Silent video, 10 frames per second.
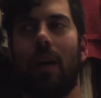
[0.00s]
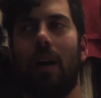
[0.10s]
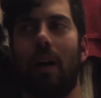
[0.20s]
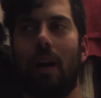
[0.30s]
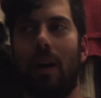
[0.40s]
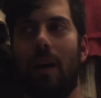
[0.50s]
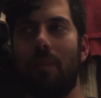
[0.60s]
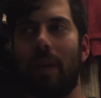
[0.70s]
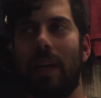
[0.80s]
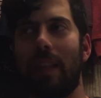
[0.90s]

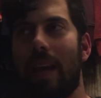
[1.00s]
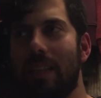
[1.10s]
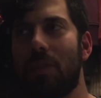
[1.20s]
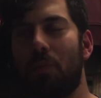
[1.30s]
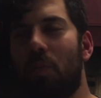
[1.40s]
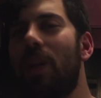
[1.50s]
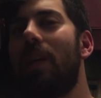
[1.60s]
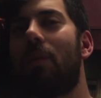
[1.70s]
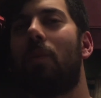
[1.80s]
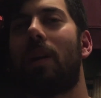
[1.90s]
And that's
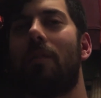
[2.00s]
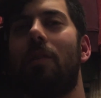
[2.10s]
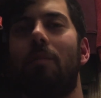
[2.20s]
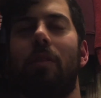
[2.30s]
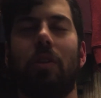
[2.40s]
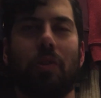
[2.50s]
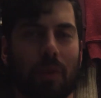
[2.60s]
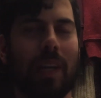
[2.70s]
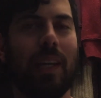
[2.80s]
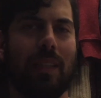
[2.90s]
really one of the
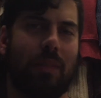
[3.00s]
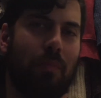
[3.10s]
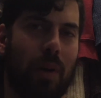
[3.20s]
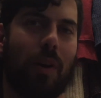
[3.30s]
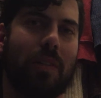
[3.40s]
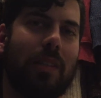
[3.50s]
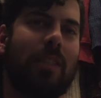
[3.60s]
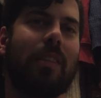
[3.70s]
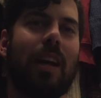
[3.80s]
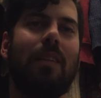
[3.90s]
trickiest parts.
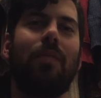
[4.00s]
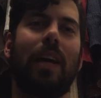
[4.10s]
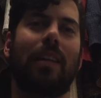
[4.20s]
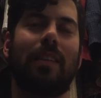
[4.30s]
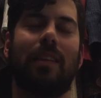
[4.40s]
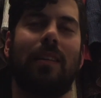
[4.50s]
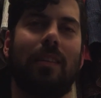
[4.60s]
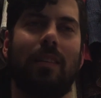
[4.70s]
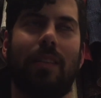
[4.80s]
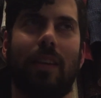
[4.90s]
It's kind of like
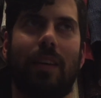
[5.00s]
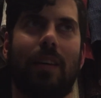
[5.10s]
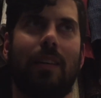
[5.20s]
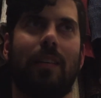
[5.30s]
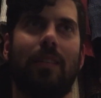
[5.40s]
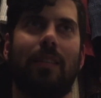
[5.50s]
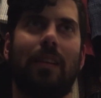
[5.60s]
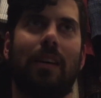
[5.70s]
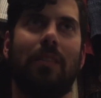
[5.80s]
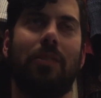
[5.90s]

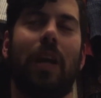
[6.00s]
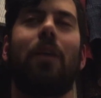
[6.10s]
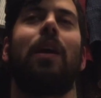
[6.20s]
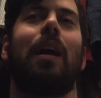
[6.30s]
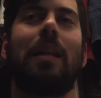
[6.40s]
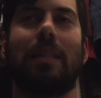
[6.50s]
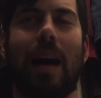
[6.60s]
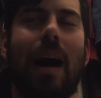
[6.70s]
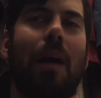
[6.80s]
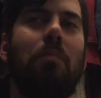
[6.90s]
the cherry on
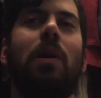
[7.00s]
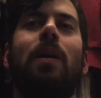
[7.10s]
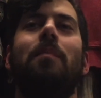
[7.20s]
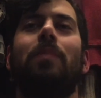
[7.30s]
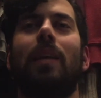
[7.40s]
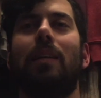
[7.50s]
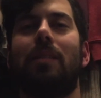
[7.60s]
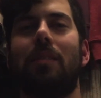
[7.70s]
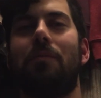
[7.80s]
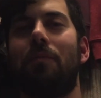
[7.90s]
top is
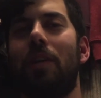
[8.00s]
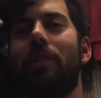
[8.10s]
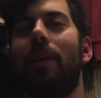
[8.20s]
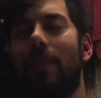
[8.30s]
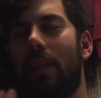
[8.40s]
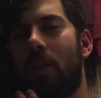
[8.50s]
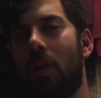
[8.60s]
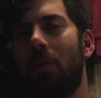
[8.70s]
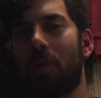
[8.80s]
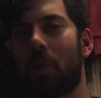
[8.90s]
to flush out the
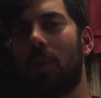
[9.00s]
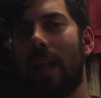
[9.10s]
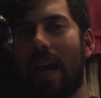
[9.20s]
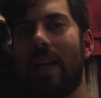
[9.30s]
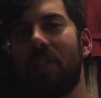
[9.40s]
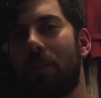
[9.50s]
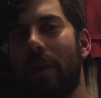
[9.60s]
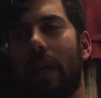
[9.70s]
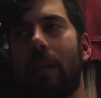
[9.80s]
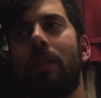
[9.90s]
cultural
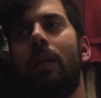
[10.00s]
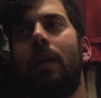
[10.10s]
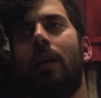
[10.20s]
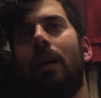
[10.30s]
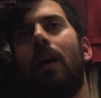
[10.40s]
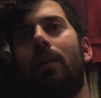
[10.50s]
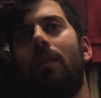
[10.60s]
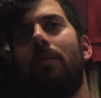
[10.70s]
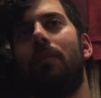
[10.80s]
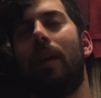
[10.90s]
aspect
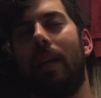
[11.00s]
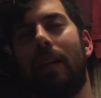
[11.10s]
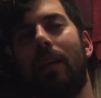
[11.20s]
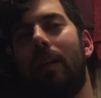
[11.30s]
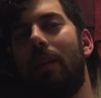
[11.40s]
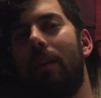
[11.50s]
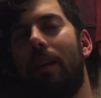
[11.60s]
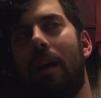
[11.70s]
of any